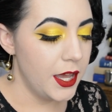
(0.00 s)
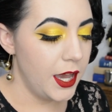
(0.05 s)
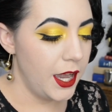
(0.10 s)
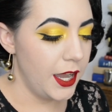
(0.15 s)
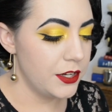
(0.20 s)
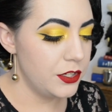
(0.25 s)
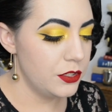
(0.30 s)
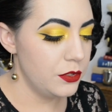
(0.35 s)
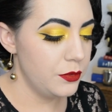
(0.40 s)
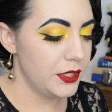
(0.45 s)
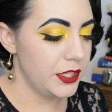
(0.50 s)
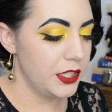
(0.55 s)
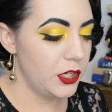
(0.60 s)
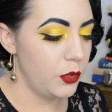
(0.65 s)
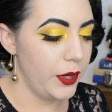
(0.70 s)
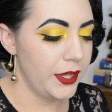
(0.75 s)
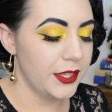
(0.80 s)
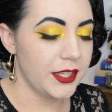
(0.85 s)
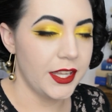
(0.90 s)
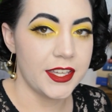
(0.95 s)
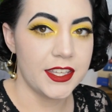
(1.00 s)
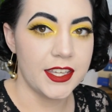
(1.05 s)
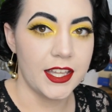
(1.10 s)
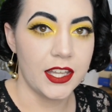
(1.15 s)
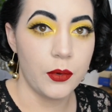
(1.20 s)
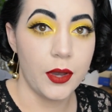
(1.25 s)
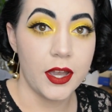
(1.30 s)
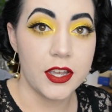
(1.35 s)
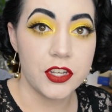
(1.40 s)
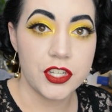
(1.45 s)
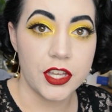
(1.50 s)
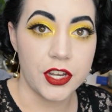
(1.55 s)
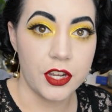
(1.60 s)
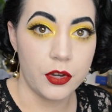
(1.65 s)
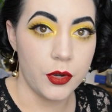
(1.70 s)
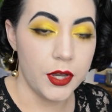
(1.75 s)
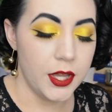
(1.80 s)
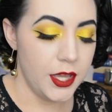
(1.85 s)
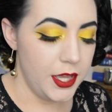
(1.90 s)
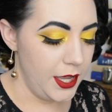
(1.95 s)
I do really quite like yellow
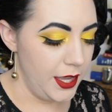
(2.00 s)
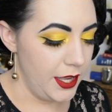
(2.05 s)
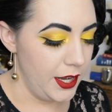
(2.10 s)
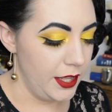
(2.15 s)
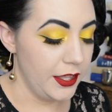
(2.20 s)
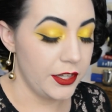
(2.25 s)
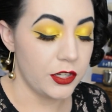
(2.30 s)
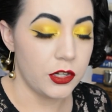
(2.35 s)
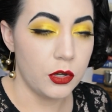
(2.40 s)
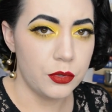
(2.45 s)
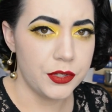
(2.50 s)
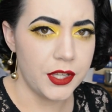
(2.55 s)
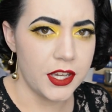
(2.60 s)
eyeshadow, and I like gold